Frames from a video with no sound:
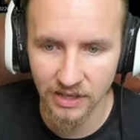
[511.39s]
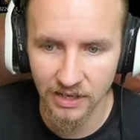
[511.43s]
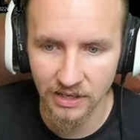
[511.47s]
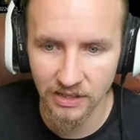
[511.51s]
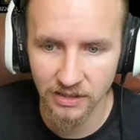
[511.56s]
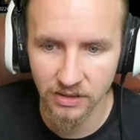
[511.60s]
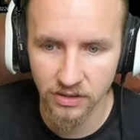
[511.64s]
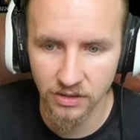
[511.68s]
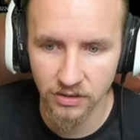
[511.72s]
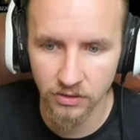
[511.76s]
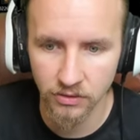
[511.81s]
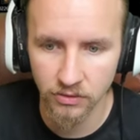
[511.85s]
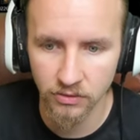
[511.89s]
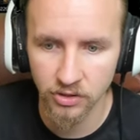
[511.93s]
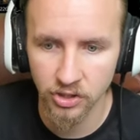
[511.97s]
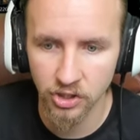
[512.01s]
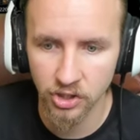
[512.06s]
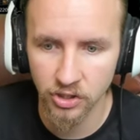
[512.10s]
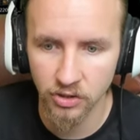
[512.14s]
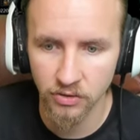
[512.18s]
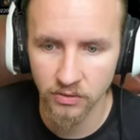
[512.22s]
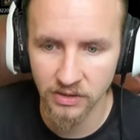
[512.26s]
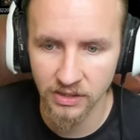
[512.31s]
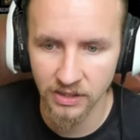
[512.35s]
into
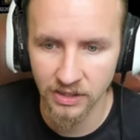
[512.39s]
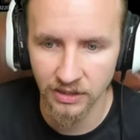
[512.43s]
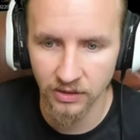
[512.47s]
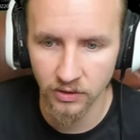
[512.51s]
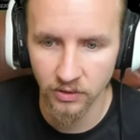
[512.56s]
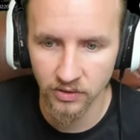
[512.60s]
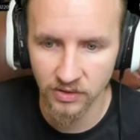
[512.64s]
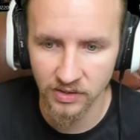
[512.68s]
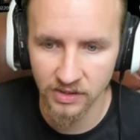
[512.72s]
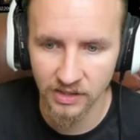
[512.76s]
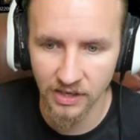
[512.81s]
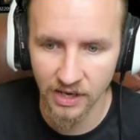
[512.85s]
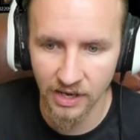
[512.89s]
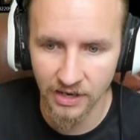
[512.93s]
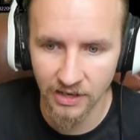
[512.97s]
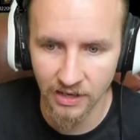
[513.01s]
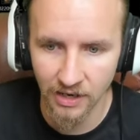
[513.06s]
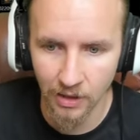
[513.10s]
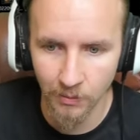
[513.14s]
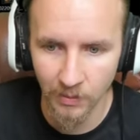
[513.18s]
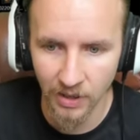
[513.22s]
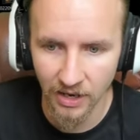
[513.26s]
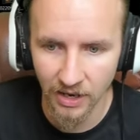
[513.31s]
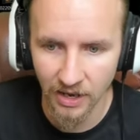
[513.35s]
shooting your side
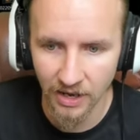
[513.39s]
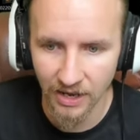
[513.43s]
armor.